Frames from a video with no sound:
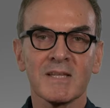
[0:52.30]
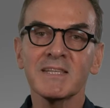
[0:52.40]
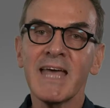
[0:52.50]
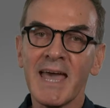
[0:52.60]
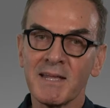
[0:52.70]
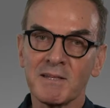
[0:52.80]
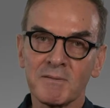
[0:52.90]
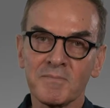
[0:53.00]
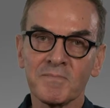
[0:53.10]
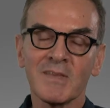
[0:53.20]
Then,
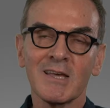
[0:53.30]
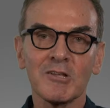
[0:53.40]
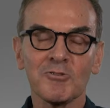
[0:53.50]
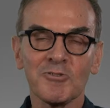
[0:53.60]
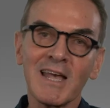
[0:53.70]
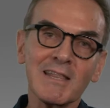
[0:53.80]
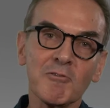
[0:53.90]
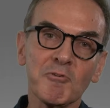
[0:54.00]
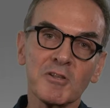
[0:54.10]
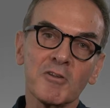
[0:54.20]
together
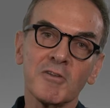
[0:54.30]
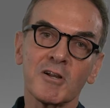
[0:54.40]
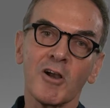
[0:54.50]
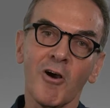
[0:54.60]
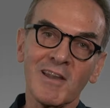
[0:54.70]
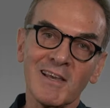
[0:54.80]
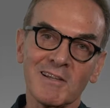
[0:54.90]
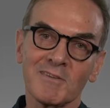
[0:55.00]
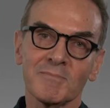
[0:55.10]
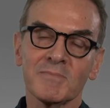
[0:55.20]
with other
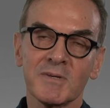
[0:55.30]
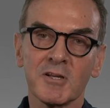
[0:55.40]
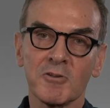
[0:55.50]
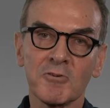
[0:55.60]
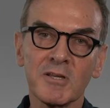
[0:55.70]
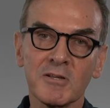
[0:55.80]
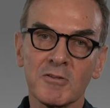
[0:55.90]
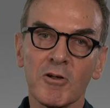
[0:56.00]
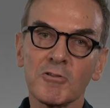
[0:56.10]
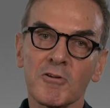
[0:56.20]
colleagues, including
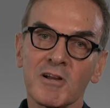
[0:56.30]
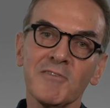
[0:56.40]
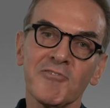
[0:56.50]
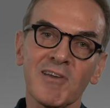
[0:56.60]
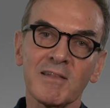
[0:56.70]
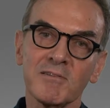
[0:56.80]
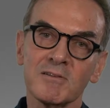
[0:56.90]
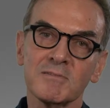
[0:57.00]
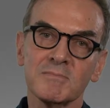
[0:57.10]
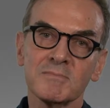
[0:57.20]
Dr. Cliff
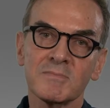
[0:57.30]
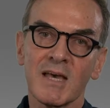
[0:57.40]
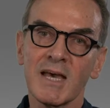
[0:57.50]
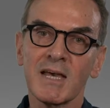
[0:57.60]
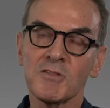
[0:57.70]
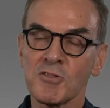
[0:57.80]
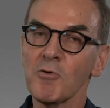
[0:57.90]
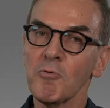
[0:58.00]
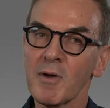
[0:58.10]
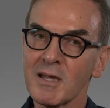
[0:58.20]
Ruddle and
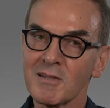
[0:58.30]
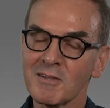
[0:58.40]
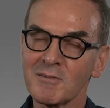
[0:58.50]
John Wells,